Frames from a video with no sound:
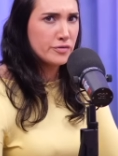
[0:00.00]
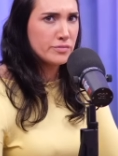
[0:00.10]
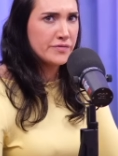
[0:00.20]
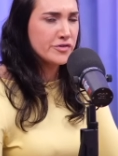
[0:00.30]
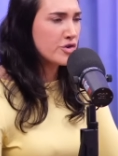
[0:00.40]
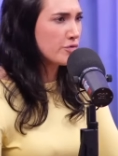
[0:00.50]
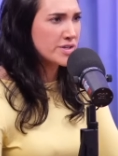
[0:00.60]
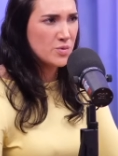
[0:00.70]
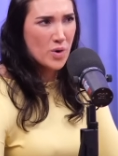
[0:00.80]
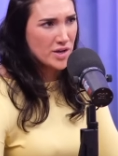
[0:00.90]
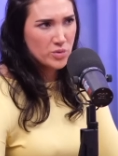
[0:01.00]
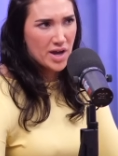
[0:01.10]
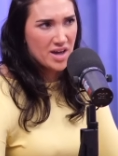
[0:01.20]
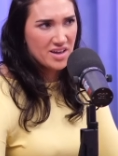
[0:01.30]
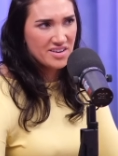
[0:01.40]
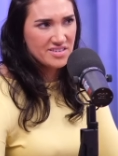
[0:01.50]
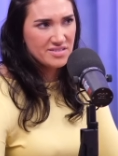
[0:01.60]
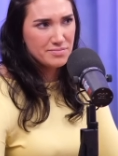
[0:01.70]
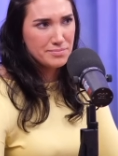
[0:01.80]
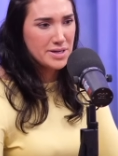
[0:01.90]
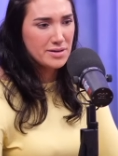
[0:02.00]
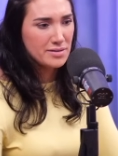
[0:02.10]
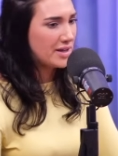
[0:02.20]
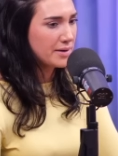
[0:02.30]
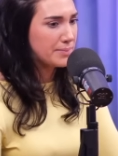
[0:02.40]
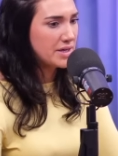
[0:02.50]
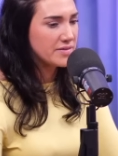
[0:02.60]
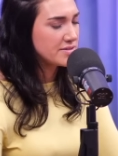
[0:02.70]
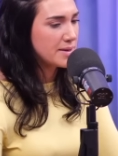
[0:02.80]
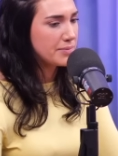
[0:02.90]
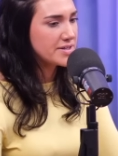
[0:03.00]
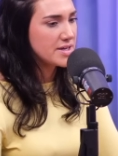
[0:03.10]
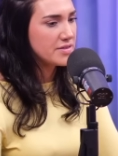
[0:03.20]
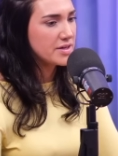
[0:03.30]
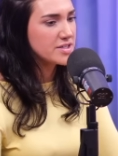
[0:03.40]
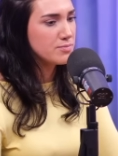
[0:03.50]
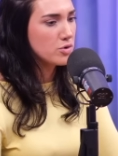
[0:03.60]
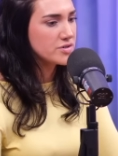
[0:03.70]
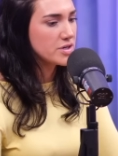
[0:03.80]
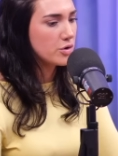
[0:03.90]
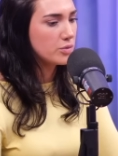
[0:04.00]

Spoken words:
there's no reason why you can't be in the same place, I think it's more so.